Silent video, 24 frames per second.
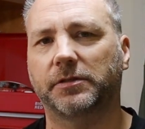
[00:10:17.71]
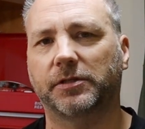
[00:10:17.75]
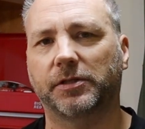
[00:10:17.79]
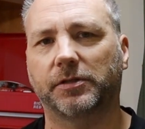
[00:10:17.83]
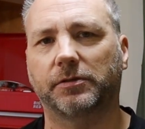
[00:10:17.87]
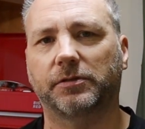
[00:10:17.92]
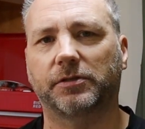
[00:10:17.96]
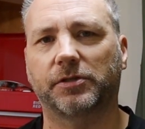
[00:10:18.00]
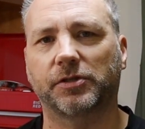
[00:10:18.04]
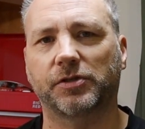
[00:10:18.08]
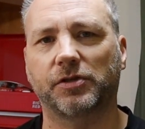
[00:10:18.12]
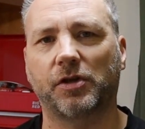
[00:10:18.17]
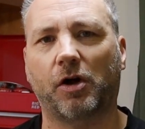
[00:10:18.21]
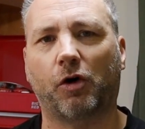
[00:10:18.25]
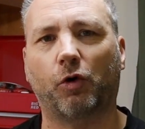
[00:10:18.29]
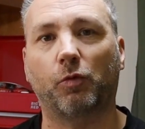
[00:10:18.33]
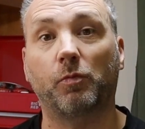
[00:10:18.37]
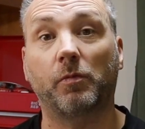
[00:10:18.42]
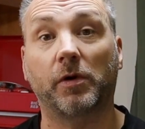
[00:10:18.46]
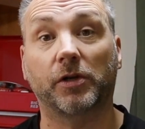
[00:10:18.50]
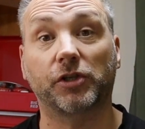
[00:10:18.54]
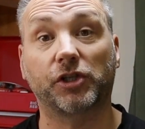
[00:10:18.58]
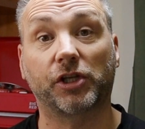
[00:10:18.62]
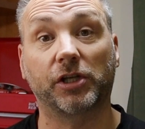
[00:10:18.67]
Doesn't
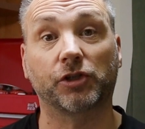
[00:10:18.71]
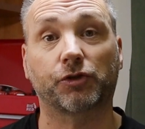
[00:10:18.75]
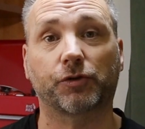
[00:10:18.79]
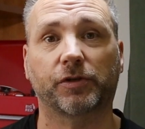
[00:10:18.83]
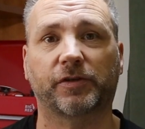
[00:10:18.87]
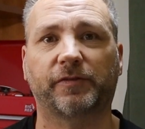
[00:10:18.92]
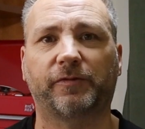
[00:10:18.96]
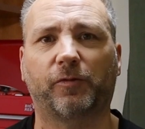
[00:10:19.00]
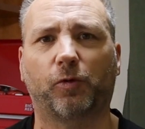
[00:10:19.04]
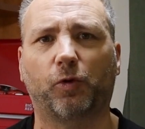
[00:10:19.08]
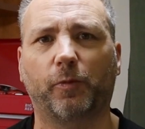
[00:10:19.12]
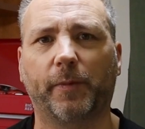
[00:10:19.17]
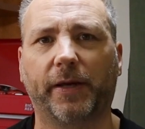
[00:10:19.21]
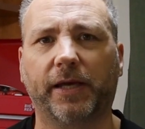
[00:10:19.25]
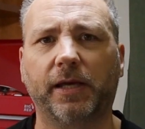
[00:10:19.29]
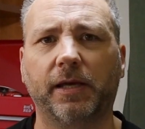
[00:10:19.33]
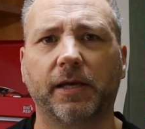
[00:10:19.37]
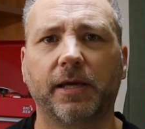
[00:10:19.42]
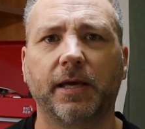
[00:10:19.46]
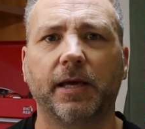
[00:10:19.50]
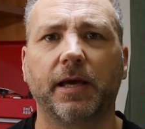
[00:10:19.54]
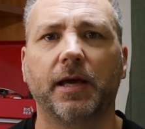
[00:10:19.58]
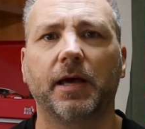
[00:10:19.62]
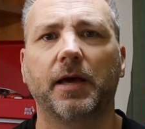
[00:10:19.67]
hold much interest for
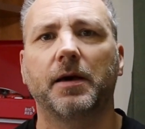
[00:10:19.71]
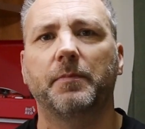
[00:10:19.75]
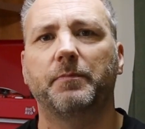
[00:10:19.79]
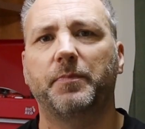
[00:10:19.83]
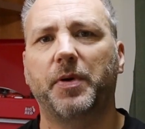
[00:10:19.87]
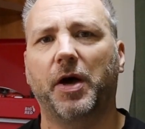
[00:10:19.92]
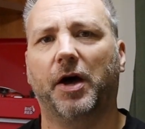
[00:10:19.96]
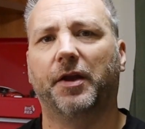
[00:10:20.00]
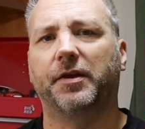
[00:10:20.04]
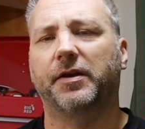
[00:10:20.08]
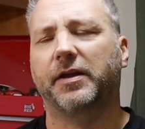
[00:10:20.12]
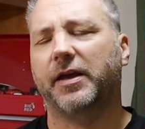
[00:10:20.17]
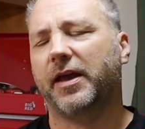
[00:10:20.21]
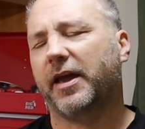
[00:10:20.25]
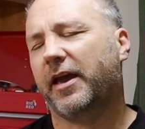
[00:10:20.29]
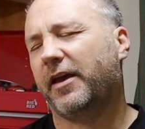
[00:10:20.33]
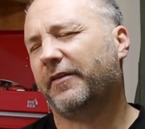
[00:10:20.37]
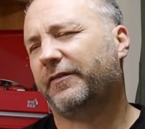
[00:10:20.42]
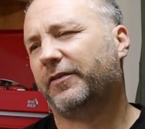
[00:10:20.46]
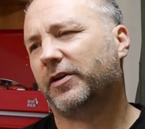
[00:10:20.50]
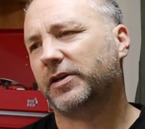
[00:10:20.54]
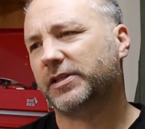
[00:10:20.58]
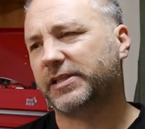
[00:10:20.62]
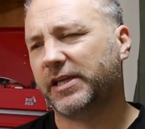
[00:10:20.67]
me. But
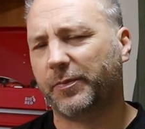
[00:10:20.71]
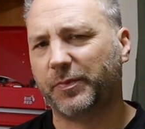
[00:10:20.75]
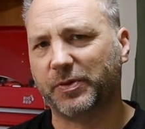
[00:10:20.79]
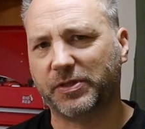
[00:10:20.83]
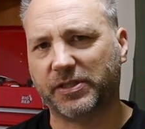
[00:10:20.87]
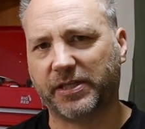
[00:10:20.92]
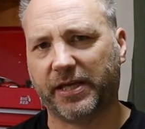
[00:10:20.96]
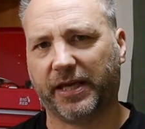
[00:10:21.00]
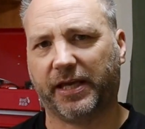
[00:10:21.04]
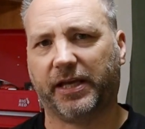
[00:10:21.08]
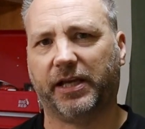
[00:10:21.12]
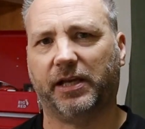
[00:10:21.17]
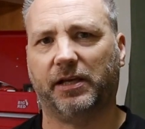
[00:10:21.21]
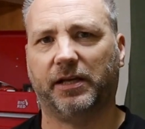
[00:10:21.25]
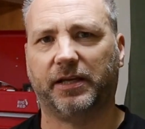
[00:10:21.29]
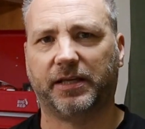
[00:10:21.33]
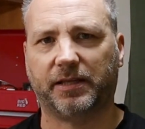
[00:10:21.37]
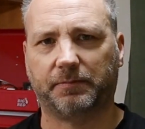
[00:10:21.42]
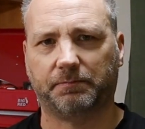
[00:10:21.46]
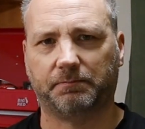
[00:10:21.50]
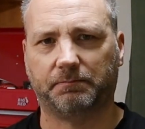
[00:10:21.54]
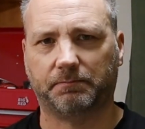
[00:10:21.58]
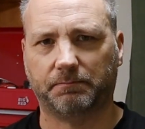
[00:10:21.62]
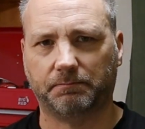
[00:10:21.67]
if I see a
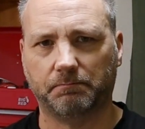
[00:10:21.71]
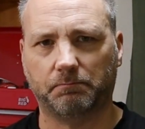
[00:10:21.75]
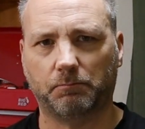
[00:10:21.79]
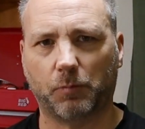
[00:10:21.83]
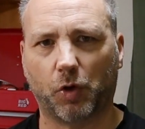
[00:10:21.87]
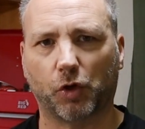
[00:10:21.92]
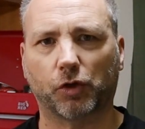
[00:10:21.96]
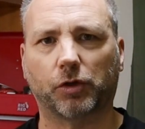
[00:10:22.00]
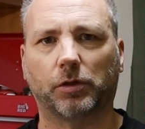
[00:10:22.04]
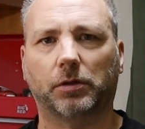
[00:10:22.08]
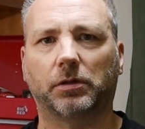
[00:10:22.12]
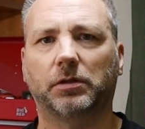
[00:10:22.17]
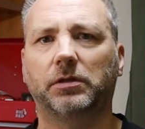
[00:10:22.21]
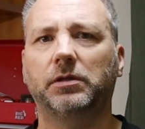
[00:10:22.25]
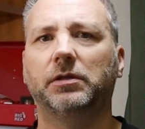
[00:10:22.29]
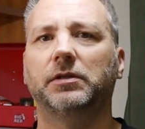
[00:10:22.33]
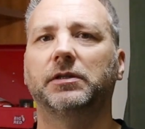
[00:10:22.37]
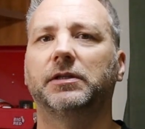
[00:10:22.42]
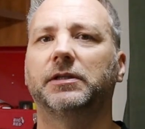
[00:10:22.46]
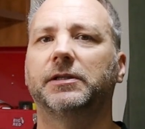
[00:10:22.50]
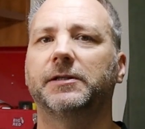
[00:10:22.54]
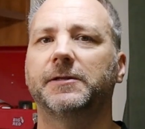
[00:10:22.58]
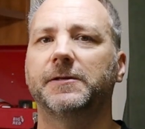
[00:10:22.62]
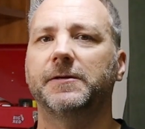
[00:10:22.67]
particular model
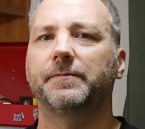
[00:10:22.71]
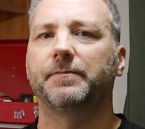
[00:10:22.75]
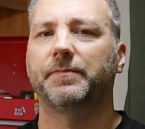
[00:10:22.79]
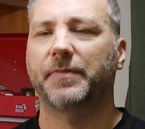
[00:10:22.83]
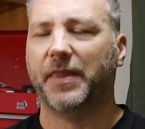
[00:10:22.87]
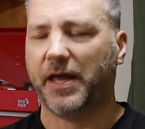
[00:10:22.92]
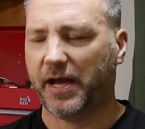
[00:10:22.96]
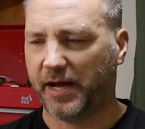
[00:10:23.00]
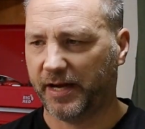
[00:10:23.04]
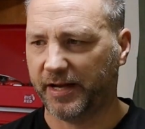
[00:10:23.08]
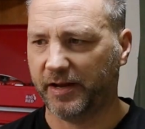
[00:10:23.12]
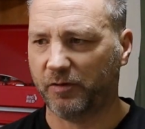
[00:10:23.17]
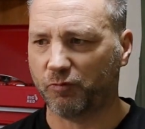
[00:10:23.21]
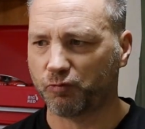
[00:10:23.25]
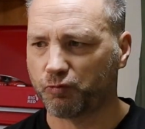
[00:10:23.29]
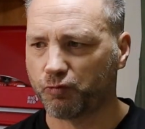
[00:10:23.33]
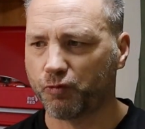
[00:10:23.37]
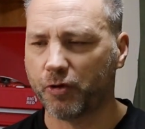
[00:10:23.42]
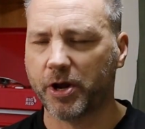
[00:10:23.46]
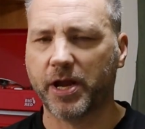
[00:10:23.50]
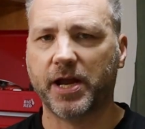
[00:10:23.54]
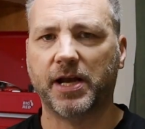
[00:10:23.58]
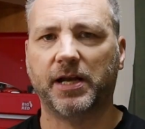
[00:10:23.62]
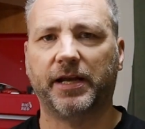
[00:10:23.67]
and it
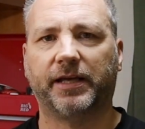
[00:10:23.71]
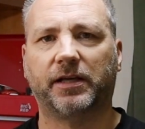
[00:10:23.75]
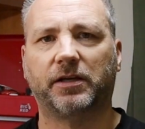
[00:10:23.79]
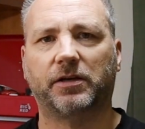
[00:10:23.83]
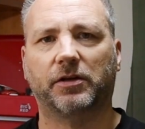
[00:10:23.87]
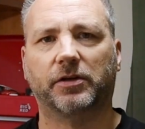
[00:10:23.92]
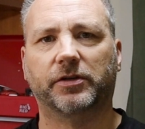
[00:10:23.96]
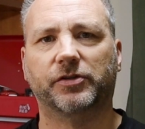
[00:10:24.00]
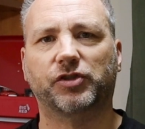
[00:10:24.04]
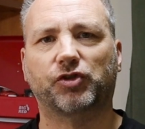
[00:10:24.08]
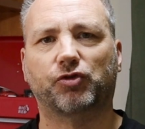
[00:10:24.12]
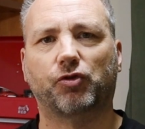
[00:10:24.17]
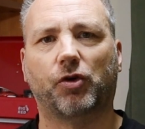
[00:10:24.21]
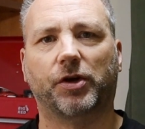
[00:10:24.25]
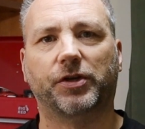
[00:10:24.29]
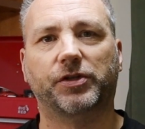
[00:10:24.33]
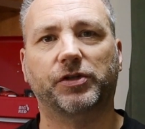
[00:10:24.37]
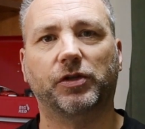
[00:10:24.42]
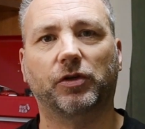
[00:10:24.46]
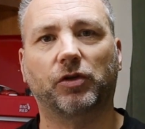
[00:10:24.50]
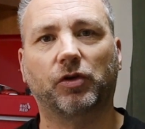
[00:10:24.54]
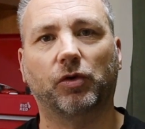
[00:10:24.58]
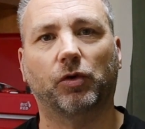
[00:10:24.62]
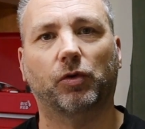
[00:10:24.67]
really kind of
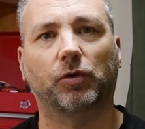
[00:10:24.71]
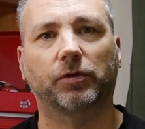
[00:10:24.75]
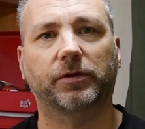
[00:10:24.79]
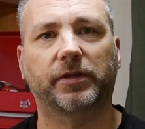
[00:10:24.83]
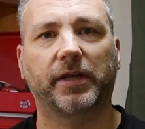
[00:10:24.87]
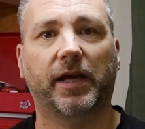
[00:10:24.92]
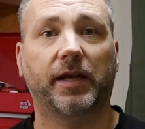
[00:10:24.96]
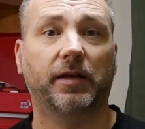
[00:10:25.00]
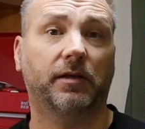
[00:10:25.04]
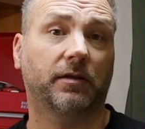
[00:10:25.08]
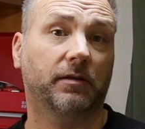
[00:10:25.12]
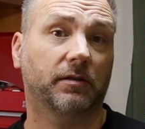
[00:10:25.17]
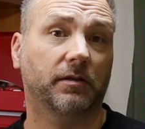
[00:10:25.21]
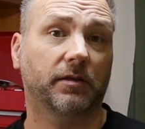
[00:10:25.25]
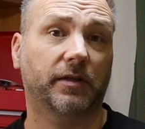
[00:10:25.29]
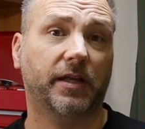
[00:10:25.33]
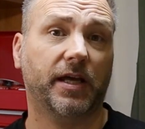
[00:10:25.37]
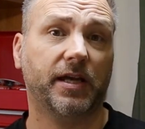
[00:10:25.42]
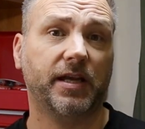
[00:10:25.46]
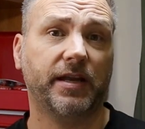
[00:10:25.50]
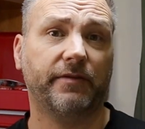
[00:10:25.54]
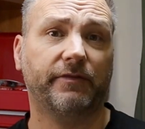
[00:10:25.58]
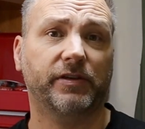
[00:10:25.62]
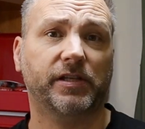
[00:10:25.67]
strikes a chord, then
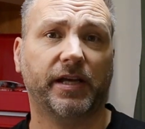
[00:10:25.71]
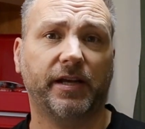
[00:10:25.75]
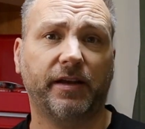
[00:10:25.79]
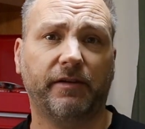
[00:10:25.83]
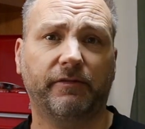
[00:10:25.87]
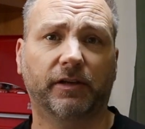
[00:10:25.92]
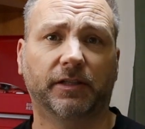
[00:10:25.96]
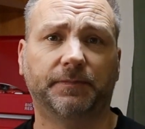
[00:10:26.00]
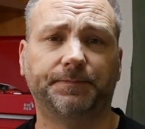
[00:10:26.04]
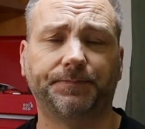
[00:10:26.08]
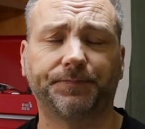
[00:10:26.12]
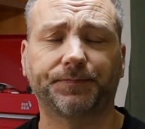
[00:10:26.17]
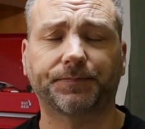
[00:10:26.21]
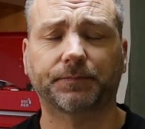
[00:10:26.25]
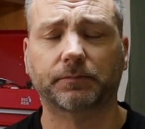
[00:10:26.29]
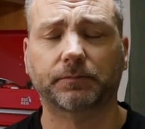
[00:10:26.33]
never say never.